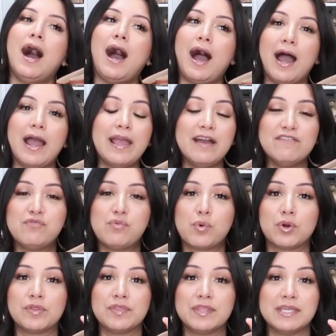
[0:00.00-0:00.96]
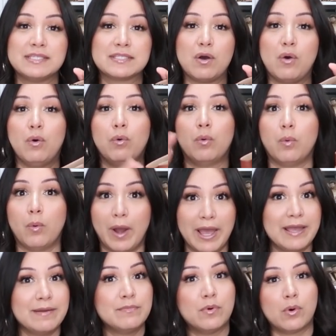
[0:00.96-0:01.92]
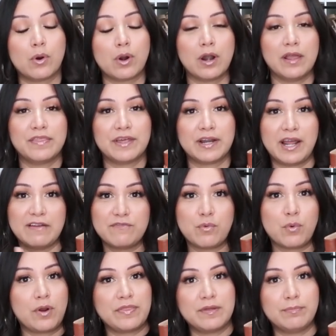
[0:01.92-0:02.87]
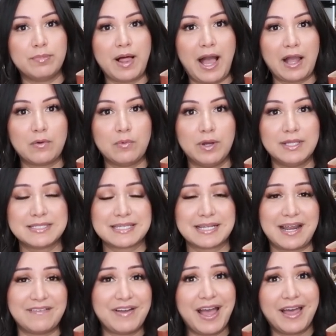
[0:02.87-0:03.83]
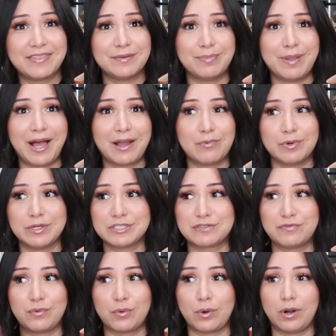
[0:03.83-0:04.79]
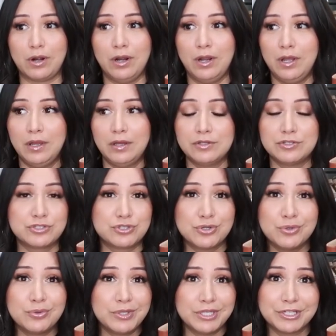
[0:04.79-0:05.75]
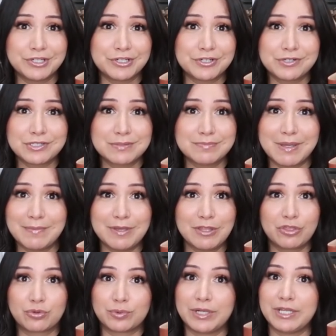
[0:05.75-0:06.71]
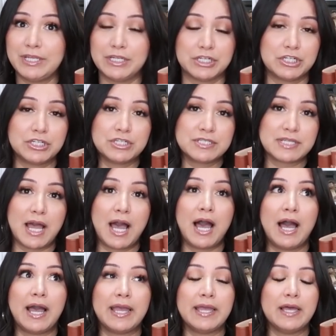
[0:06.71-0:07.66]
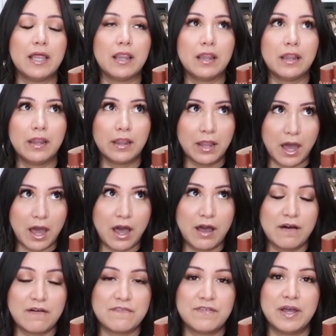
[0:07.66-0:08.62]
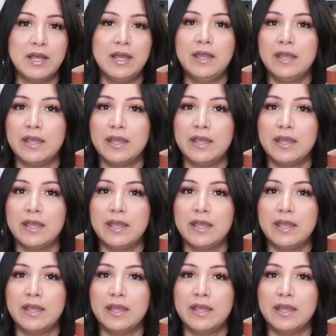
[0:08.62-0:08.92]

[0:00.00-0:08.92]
I have worn these way more than I've worn the black ones, and I've had the black ones for 2 years, maybe 3 years. I love